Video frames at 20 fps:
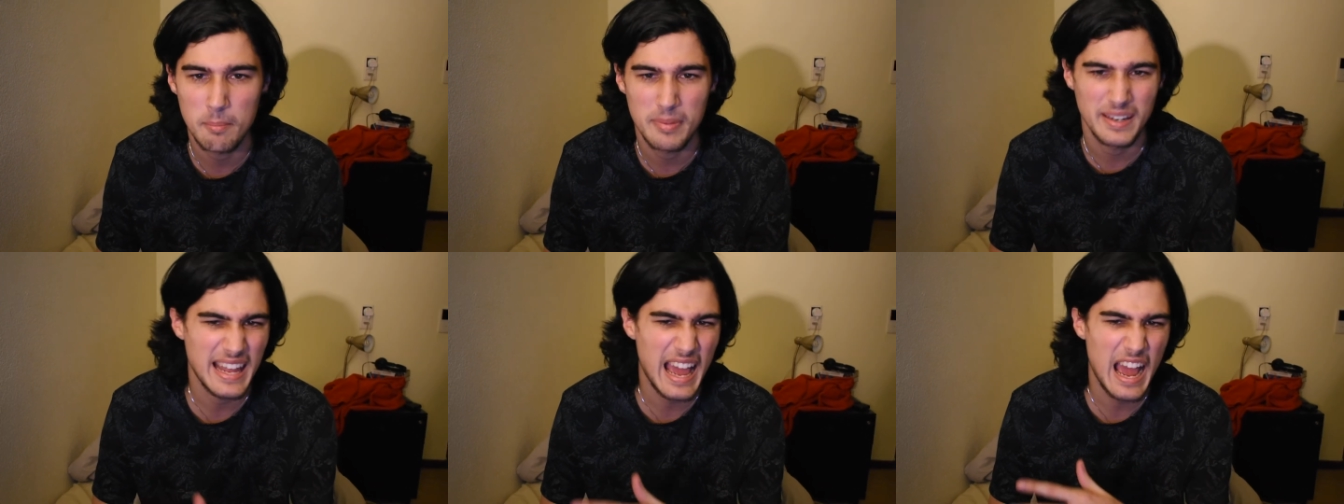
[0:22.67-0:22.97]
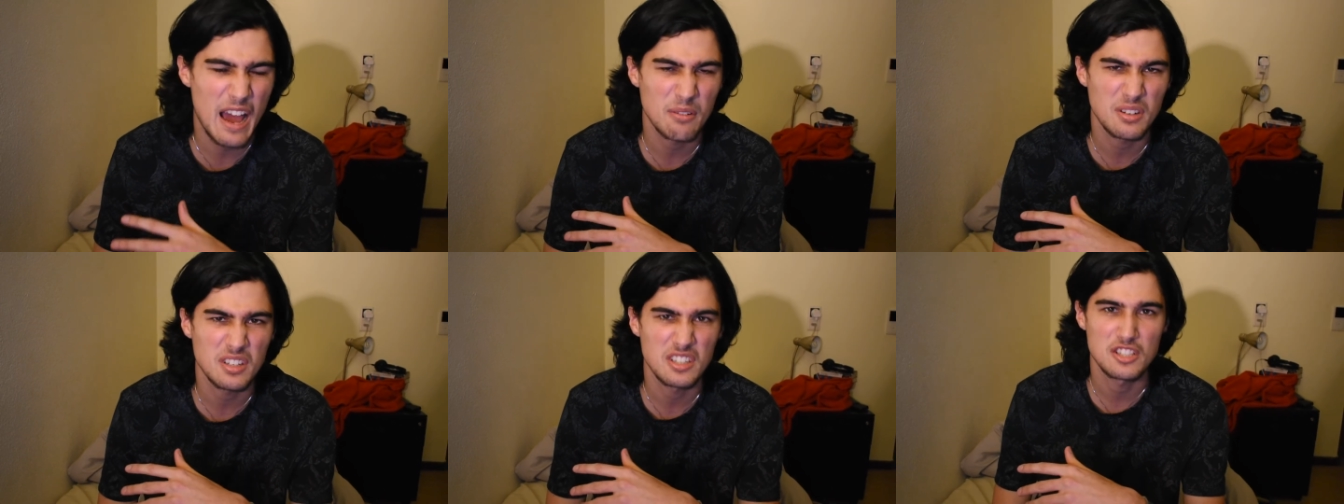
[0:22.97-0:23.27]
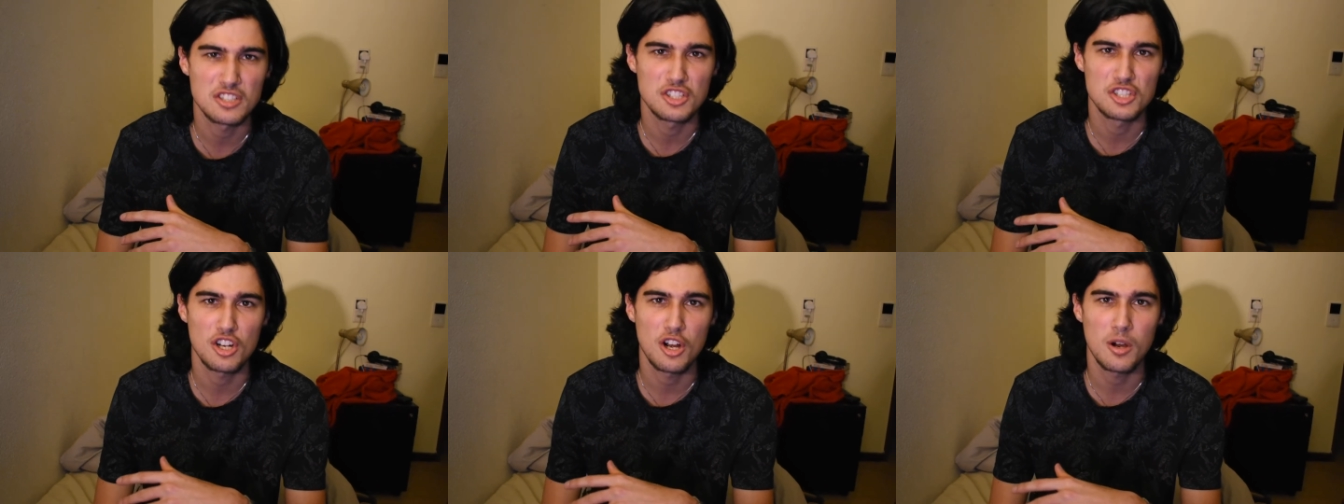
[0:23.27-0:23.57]
been out of
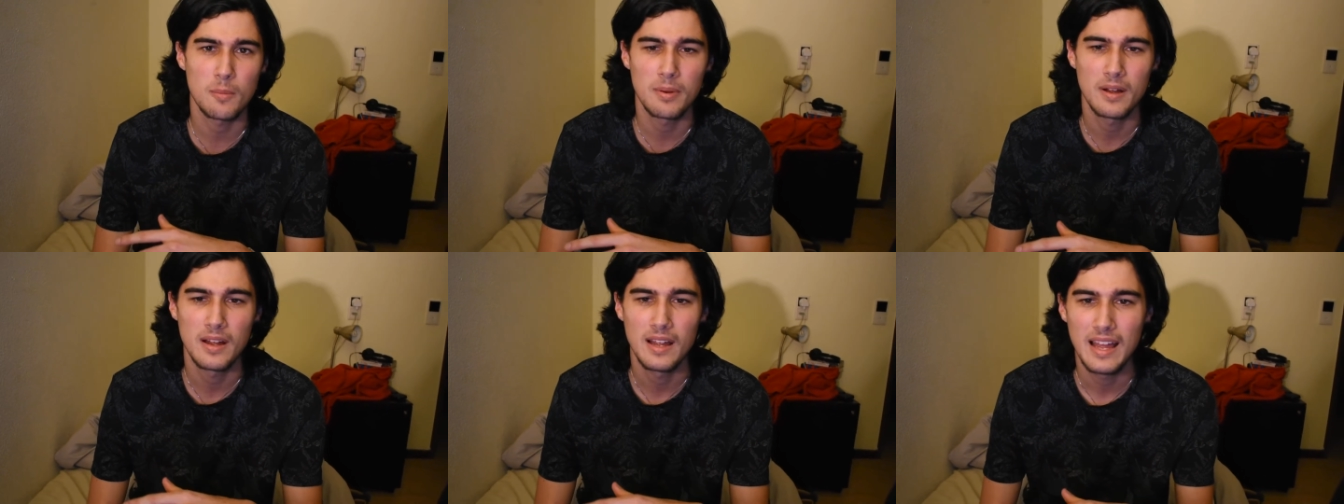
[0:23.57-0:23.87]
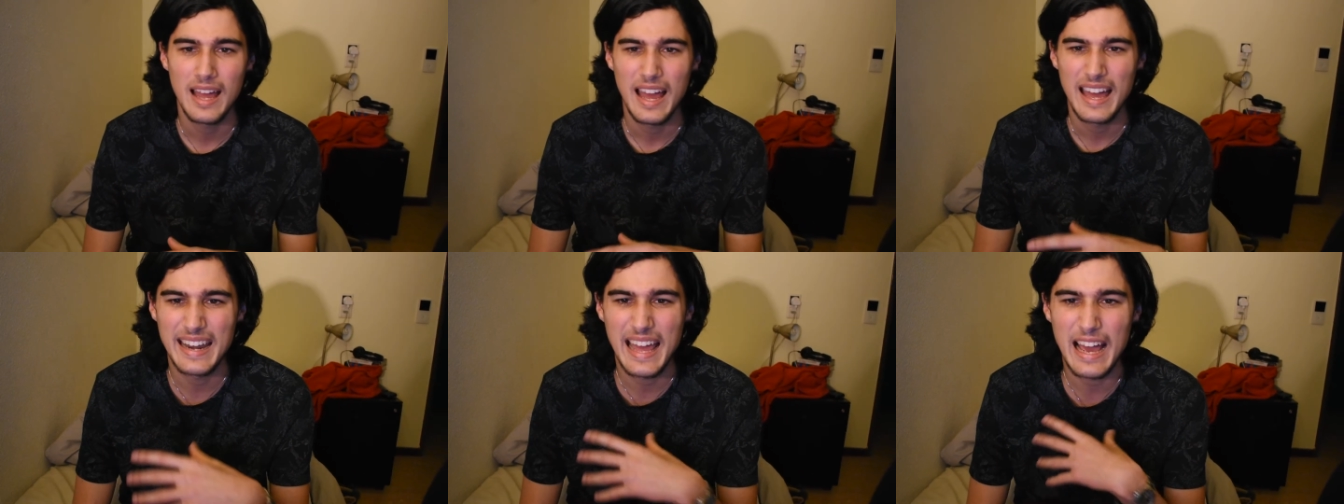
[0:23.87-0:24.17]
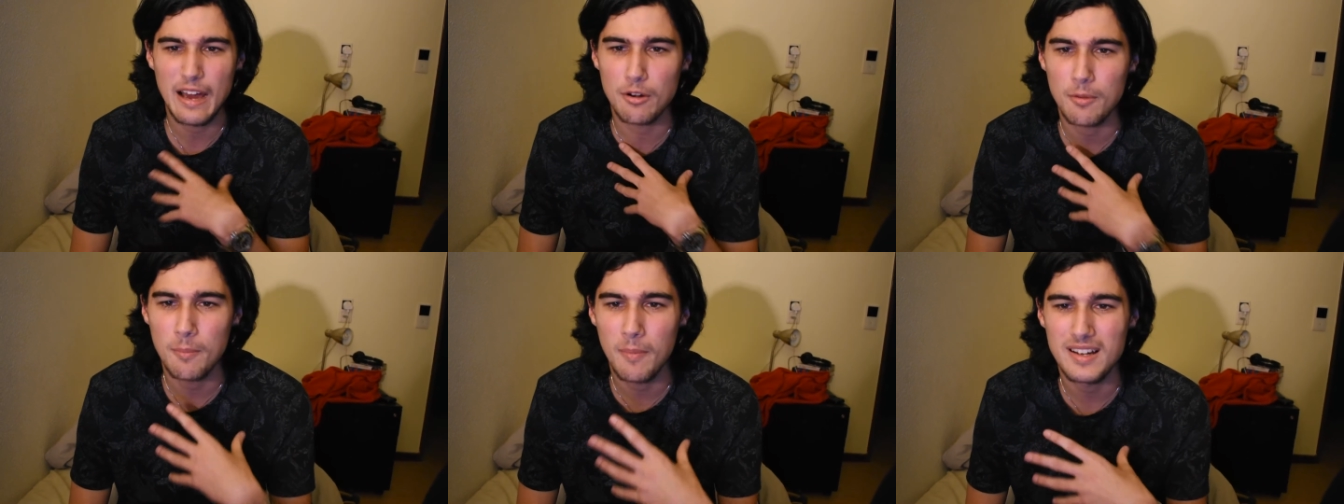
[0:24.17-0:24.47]
the job and
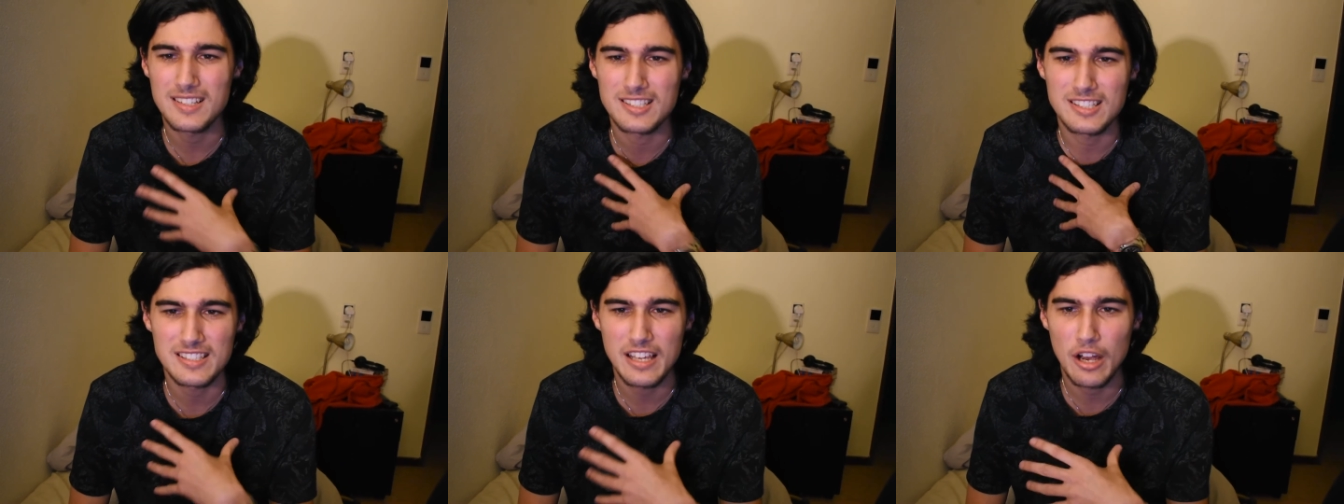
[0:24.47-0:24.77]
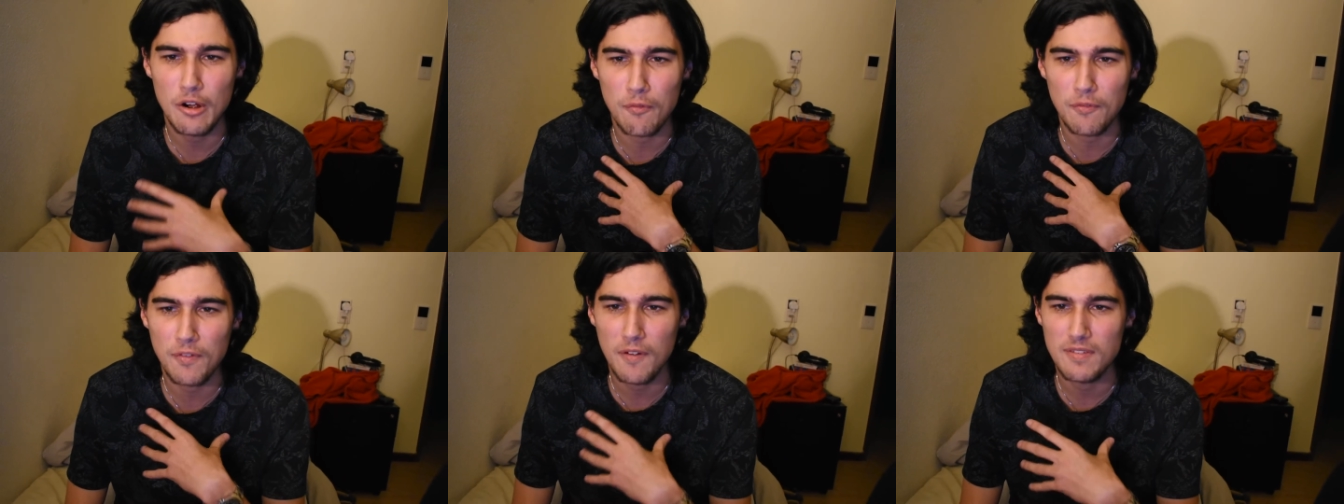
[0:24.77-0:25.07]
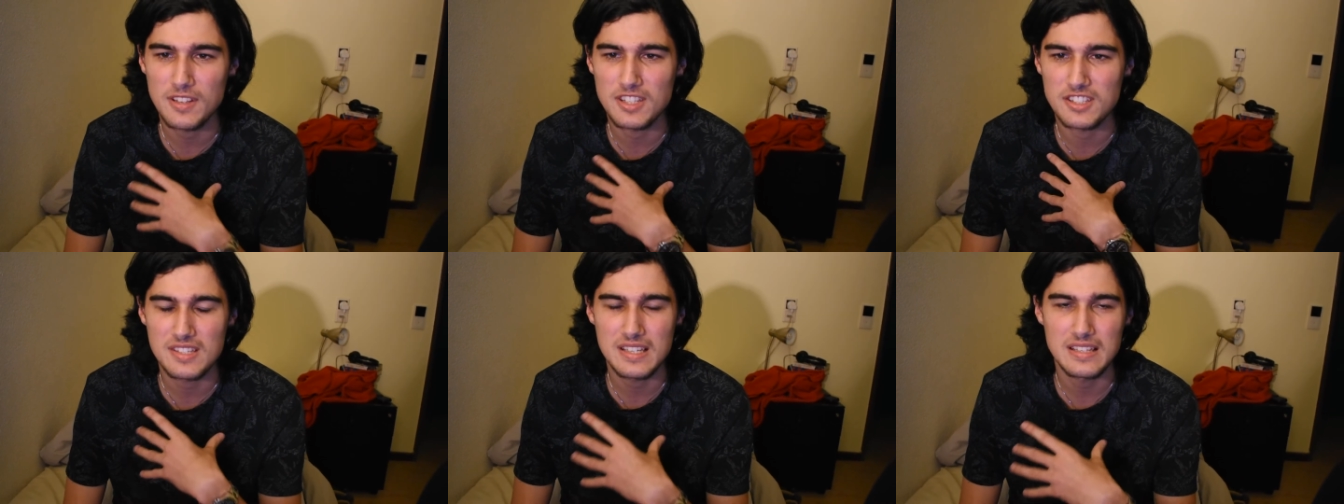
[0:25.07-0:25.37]
out of myself
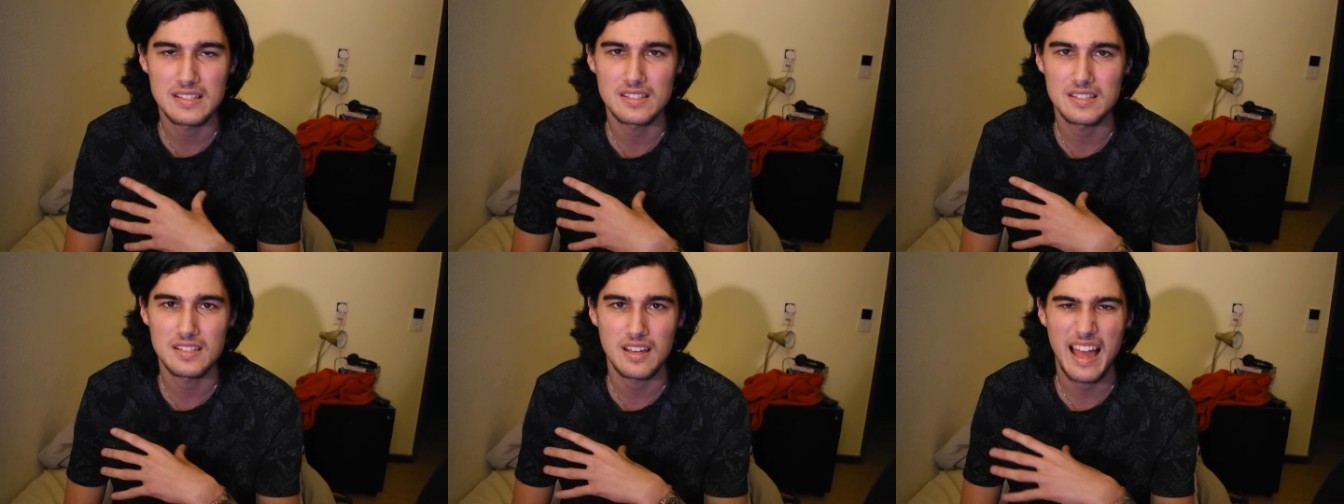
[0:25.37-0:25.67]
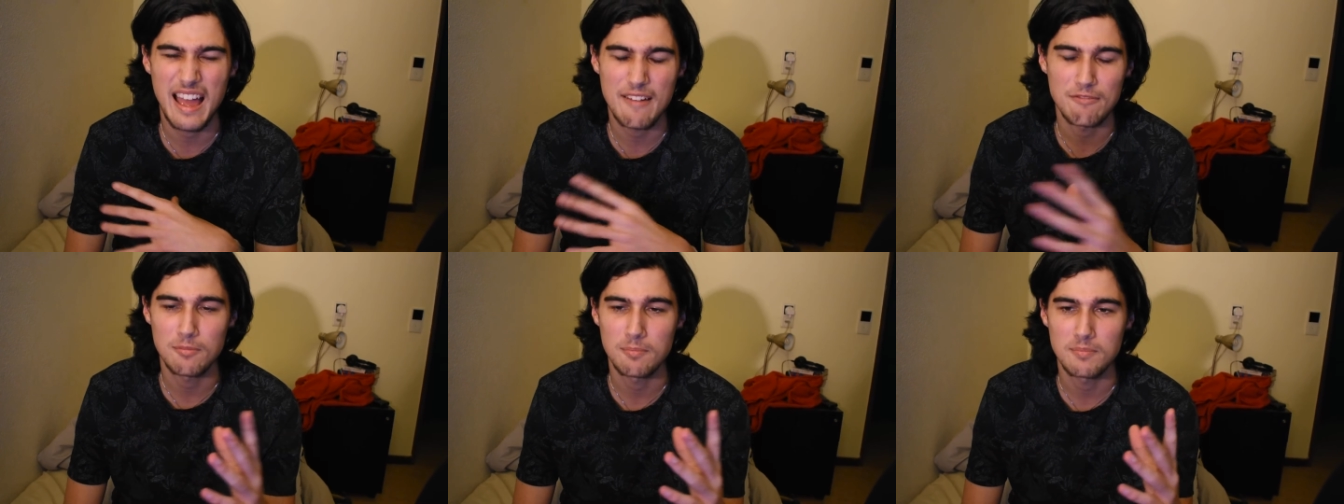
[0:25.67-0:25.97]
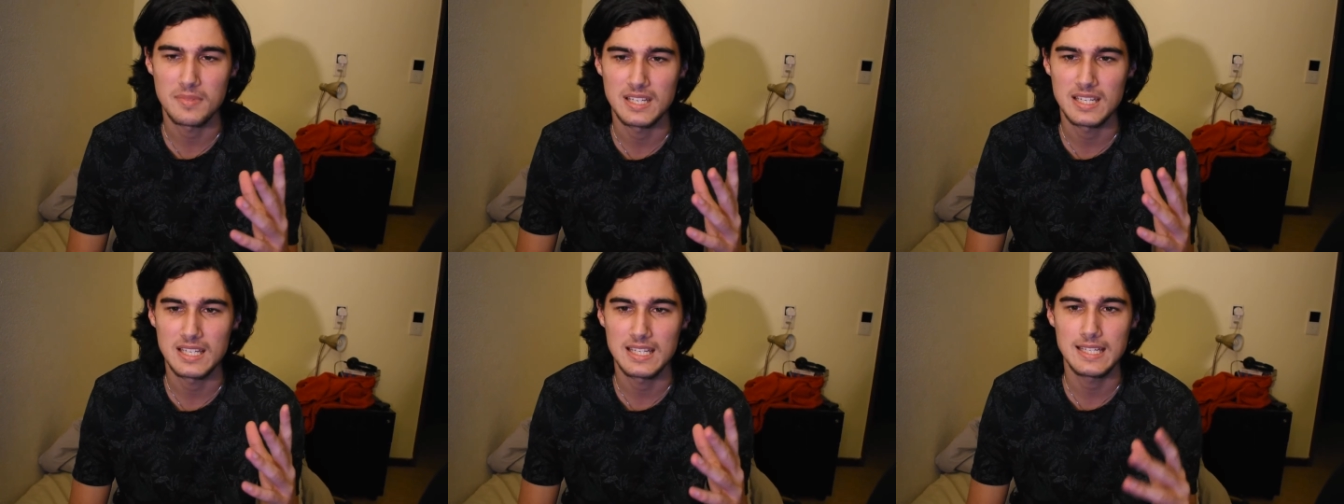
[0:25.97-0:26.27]
ever since I haven't
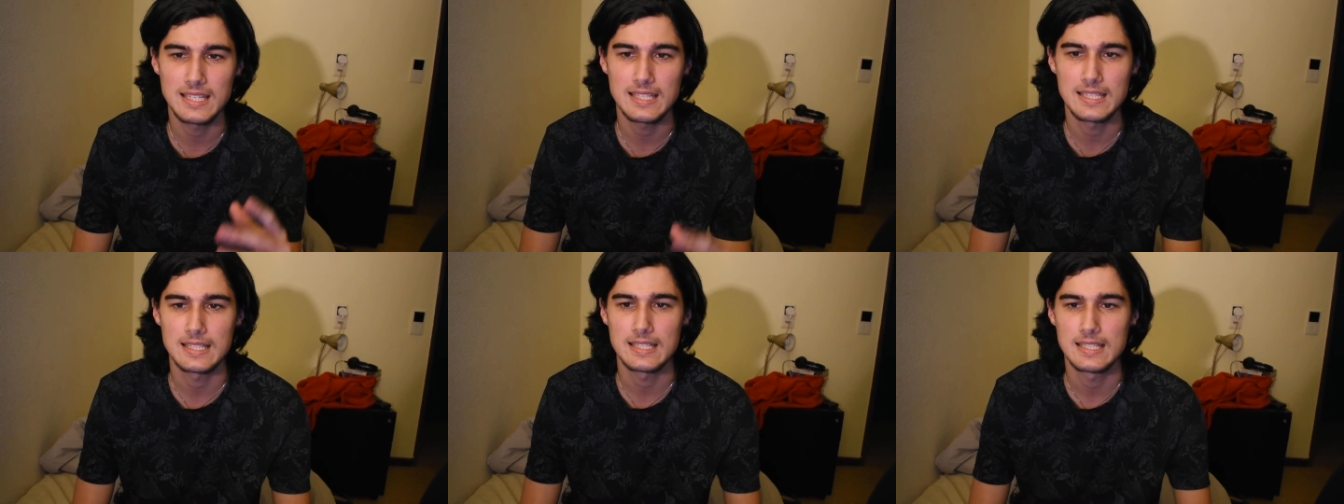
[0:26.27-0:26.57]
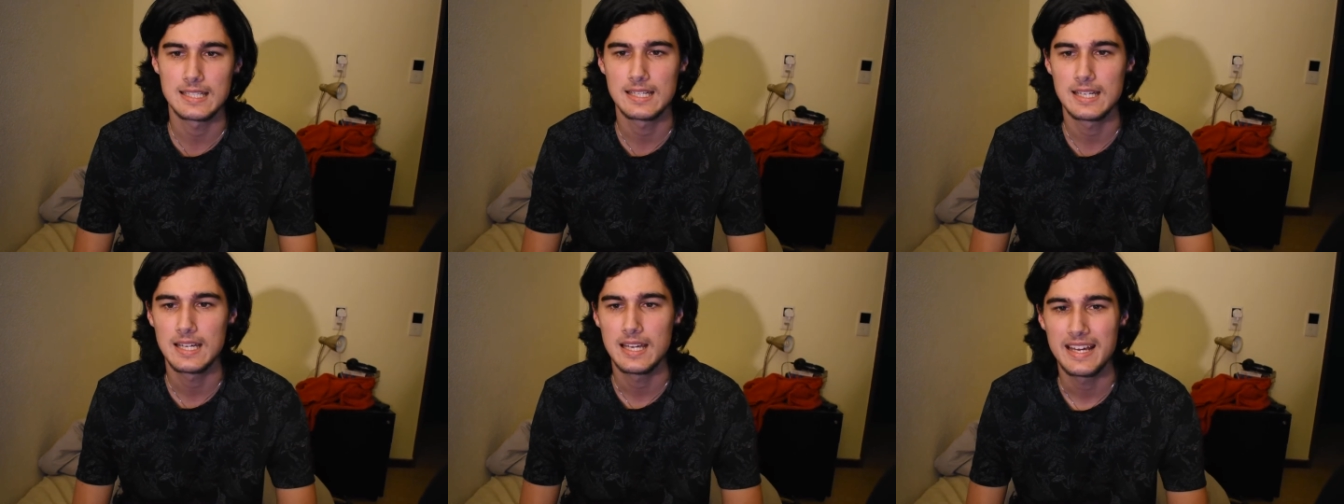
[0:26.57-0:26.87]
been needed.